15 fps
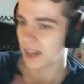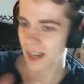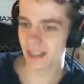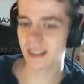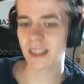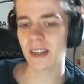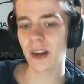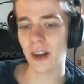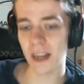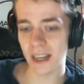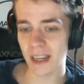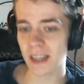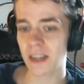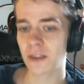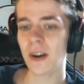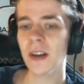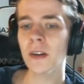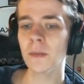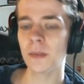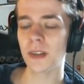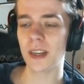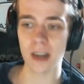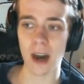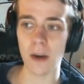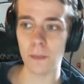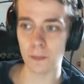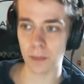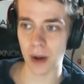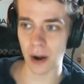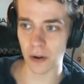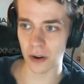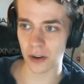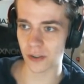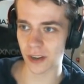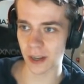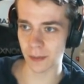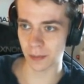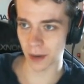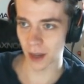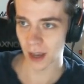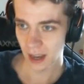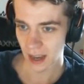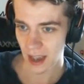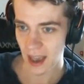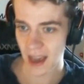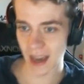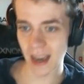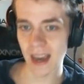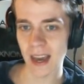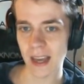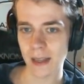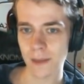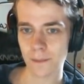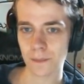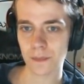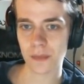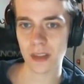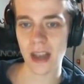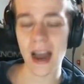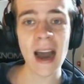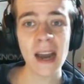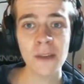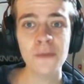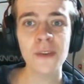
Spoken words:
It's an incredibly power creep, and I